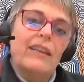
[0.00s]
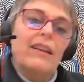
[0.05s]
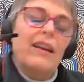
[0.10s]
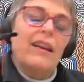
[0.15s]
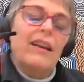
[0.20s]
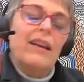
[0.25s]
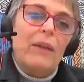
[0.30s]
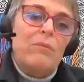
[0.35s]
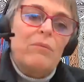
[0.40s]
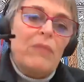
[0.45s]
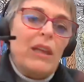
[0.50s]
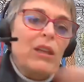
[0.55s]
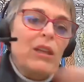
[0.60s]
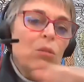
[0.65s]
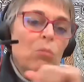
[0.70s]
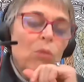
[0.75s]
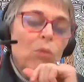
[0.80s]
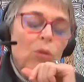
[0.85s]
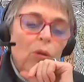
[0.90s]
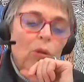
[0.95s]
And the
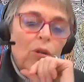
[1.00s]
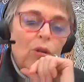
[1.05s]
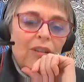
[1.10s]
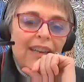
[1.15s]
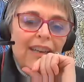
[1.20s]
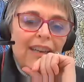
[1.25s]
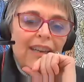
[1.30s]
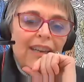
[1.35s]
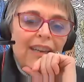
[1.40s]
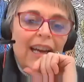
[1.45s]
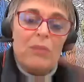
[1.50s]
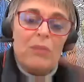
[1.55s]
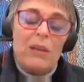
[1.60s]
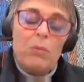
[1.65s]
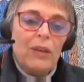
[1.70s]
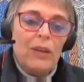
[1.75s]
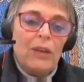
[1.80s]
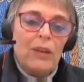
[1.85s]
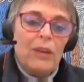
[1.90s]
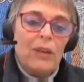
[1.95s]
more young
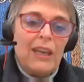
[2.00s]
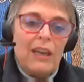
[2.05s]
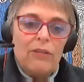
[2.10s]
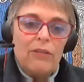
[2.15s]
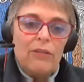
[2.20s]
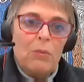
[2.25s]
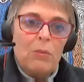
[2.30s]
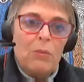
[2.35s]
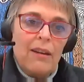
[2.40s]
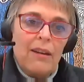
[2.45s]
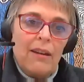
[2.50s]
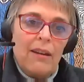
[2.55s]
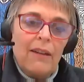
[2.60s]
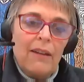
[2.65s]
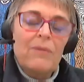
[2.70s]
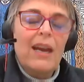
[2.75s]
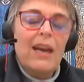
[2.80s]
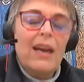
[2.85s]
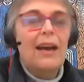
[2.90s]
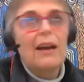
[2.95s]
people we hear from, the better.
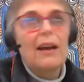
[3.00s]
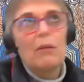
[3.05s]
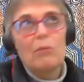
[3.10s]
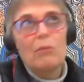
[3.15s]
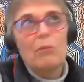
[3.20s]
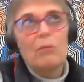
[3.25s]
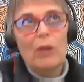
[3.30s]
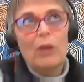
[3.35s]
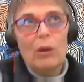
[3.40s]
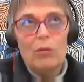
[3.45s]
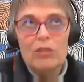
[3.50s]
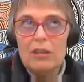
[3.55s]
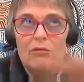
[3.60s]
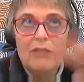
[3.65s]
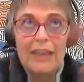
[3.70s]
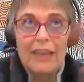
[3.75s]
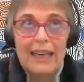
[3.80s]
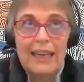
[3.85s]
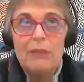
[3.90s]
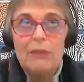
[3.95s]
We also
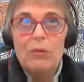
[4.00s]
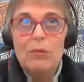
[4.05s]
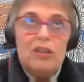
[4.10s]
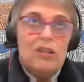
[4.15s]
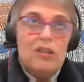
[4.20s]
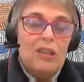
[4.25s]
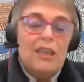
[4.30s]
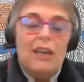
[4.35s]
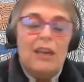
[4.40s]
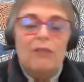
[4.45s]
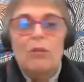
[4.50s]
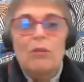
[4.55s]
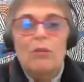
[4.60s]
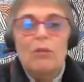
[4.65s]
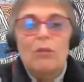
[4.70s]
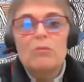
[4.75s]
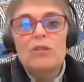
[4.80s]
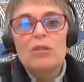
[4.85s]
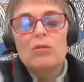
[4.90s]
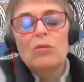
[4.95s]
really want to hear from
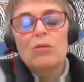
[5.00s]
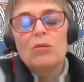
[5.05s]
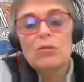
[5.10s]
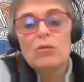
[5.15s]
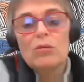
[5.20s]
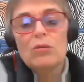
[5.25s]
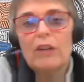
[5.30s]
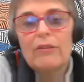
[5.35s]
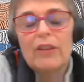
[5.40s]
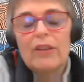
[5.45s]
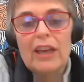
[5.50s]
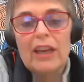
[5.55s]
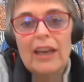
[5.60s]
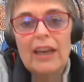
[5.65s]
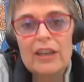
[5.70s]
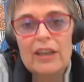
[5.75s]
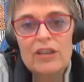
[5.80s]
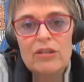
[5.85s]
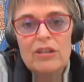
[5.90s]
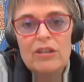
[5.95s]
schools all over the
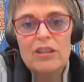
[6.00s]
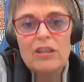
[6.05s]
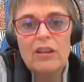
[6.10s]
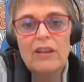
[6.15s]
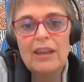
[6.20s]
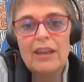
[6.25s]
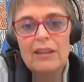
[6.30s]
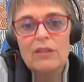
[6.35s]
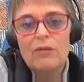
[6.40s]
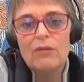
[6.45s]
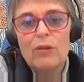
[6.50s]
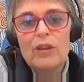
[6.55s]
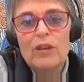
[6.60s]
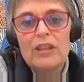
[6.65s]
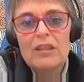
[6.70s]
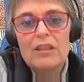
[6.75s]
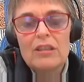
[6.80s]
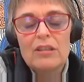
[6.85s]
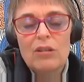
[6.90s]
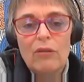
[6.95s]
country so that the
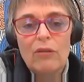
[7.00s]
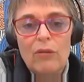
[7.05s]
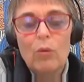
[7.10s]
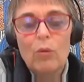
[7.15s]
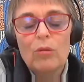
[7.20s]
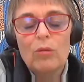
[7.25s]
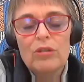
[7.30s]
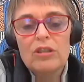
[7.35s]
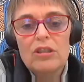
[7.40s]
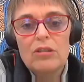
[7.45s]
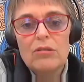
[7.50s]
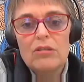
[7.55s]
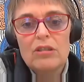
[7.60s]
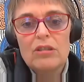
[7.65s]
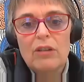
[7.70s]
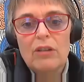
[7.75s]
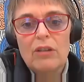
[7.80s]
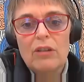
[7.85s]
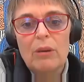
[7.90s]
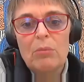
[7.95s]
voices of all
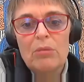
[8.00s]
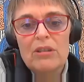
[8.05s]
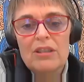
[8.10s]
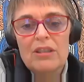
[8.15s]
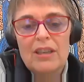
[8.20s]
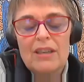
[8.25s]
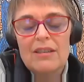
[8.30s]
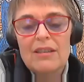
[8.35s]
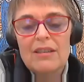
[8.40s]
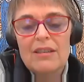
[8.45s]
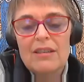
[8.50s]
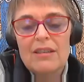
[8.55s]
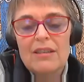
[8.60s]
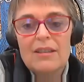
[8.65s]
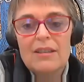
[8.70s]
students are represented.